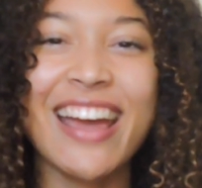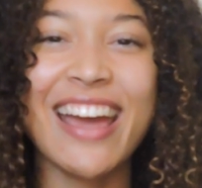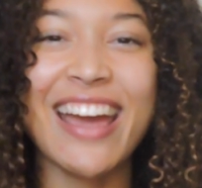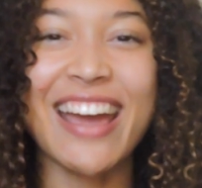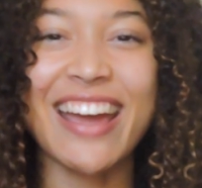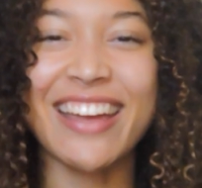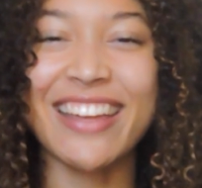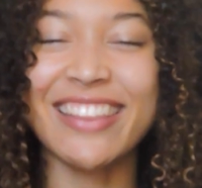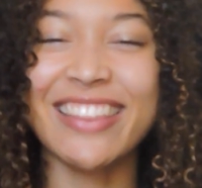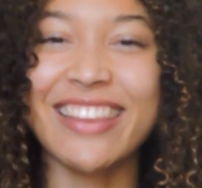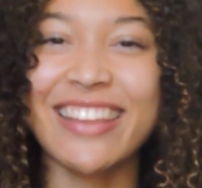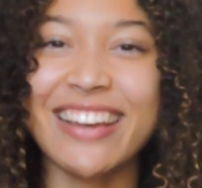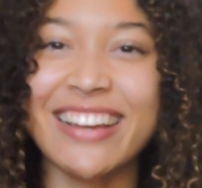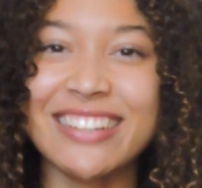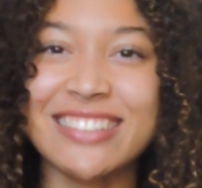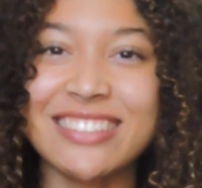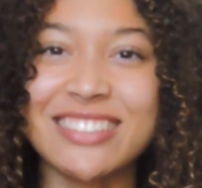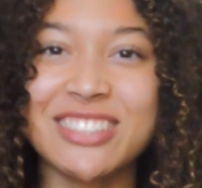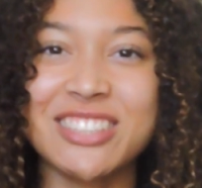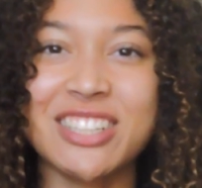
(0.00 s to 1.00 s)
and
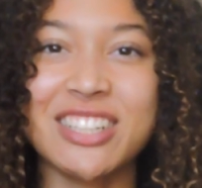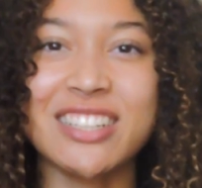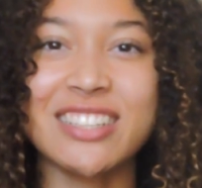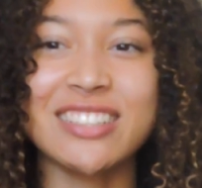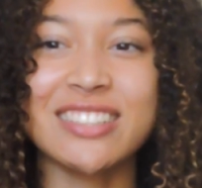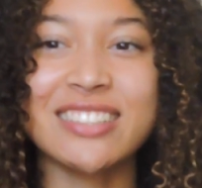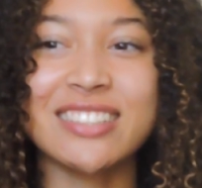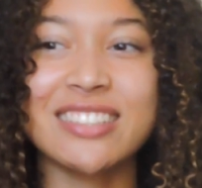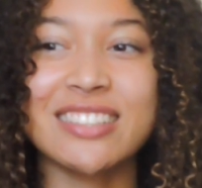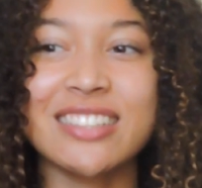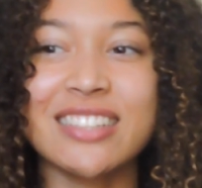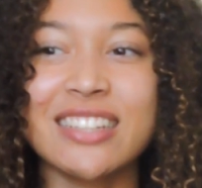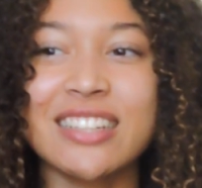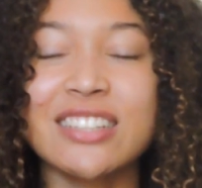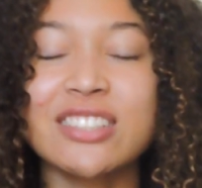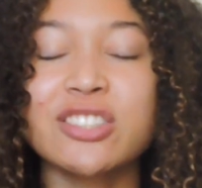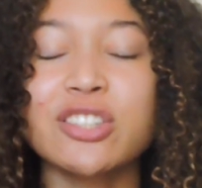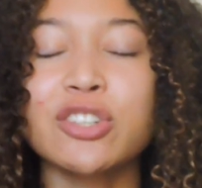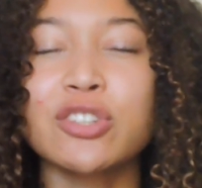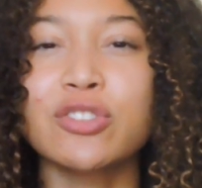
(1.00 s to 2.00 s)
it just
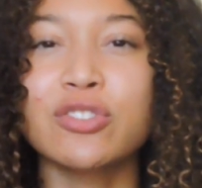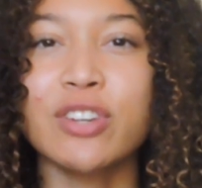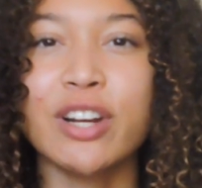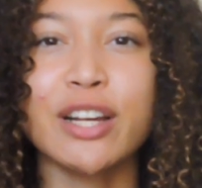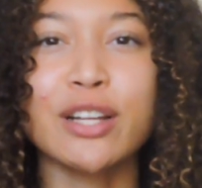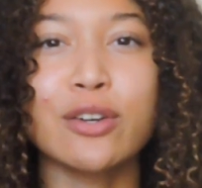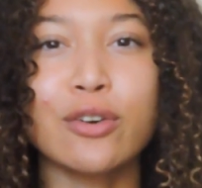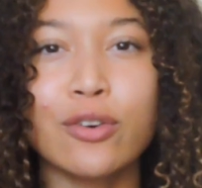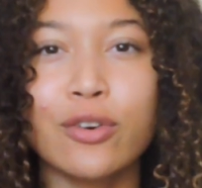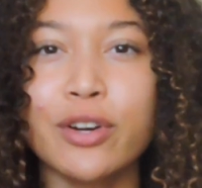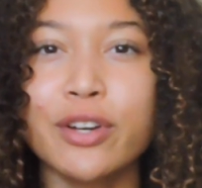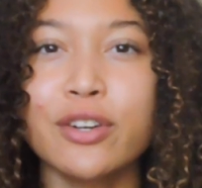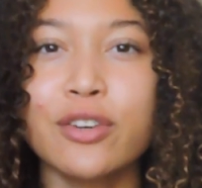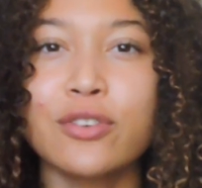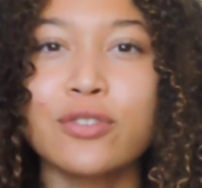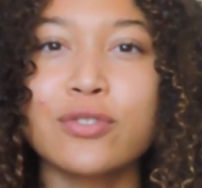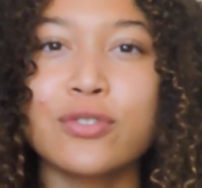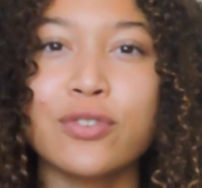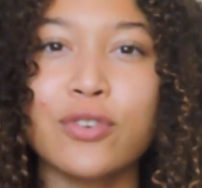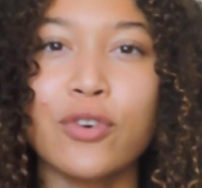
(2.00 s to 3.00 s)
is a great
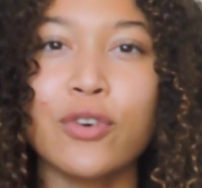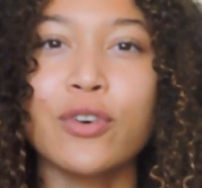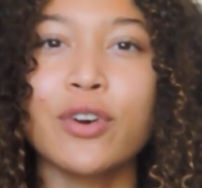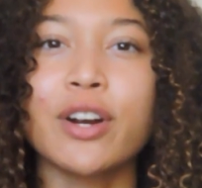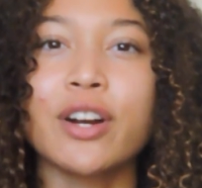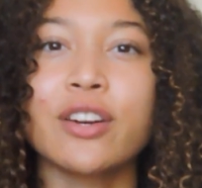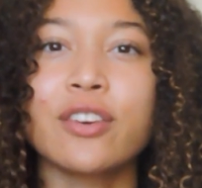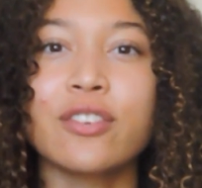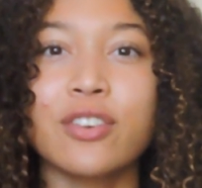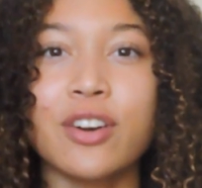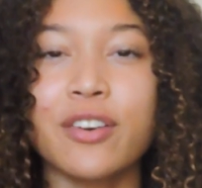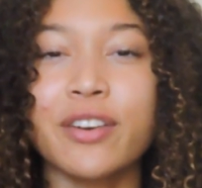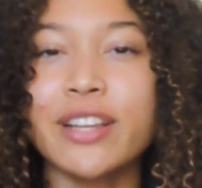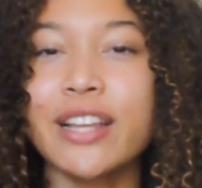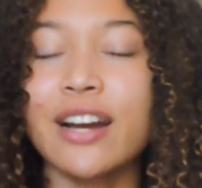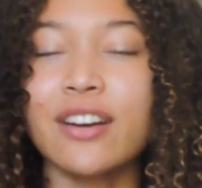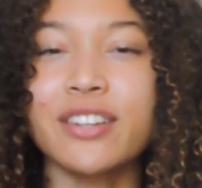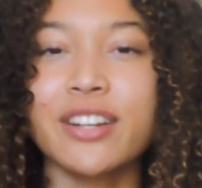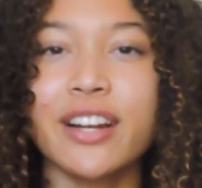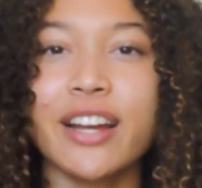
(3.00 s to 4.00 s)
oil for
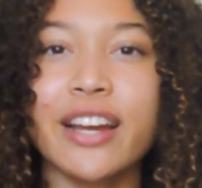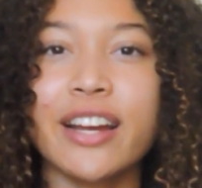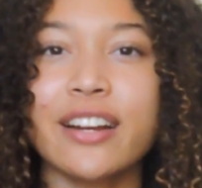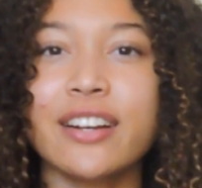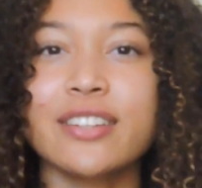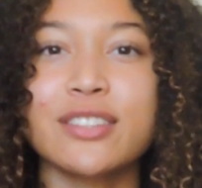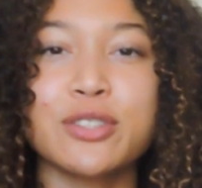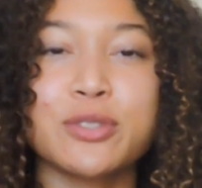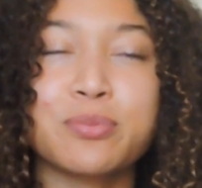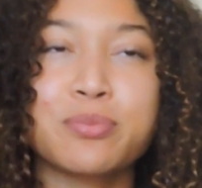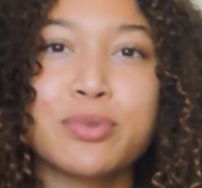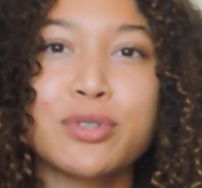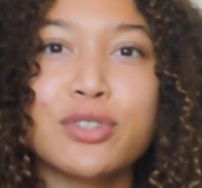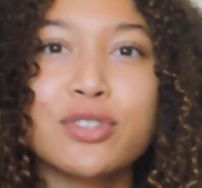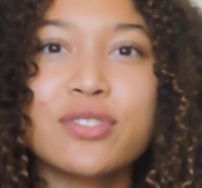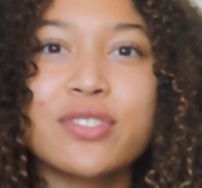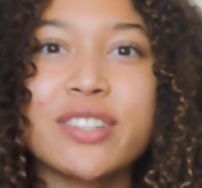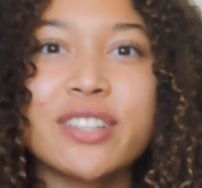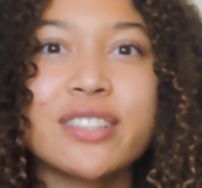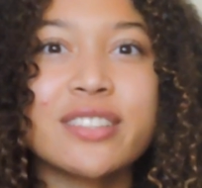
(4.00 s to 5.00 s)
growing out your hair. It's
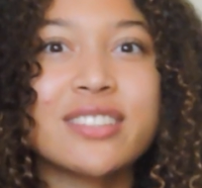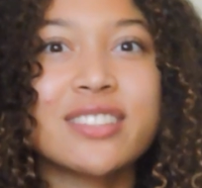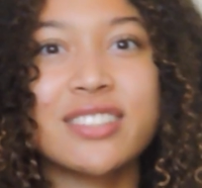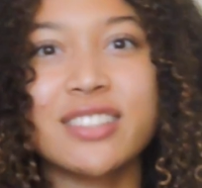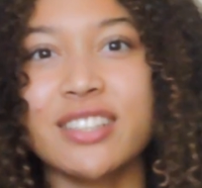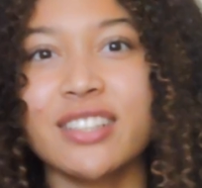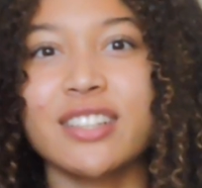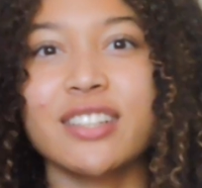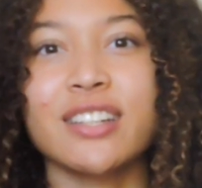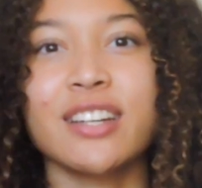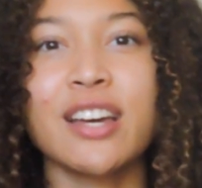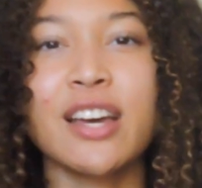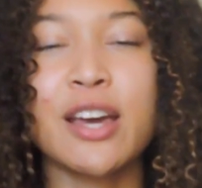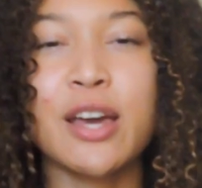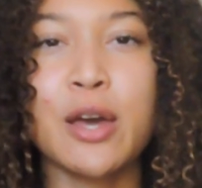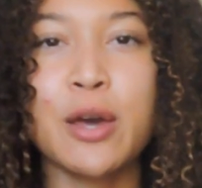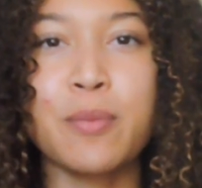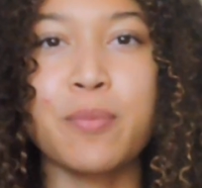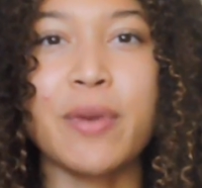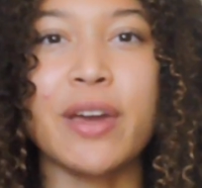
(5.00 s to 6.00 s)
proven to
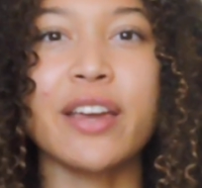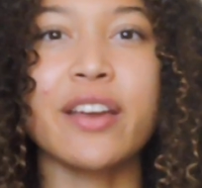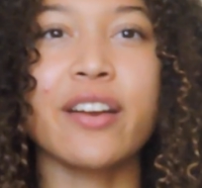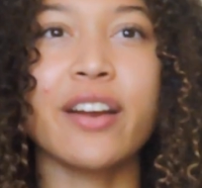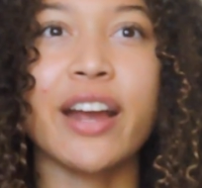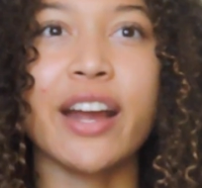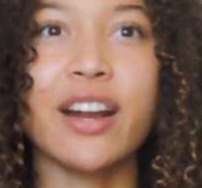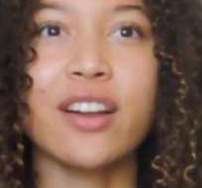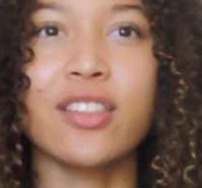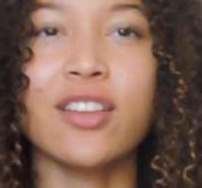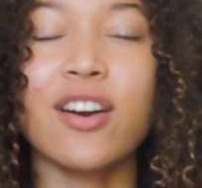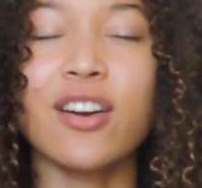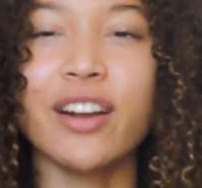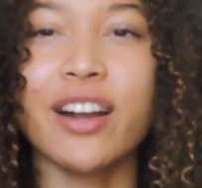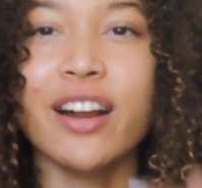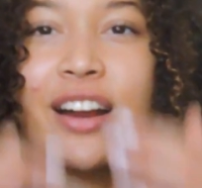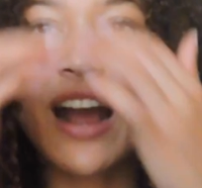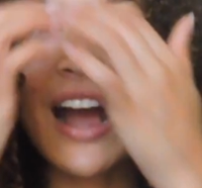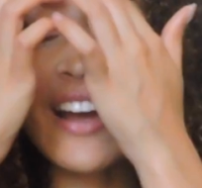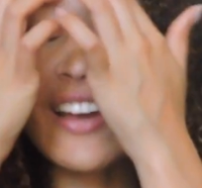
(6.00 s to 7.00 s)
make your hair
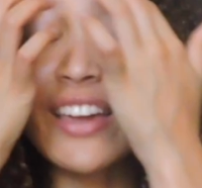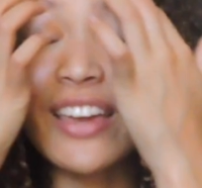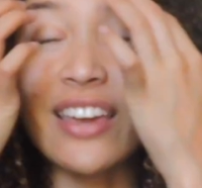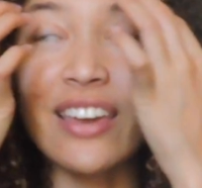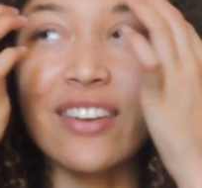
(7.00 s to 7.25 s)
longer. I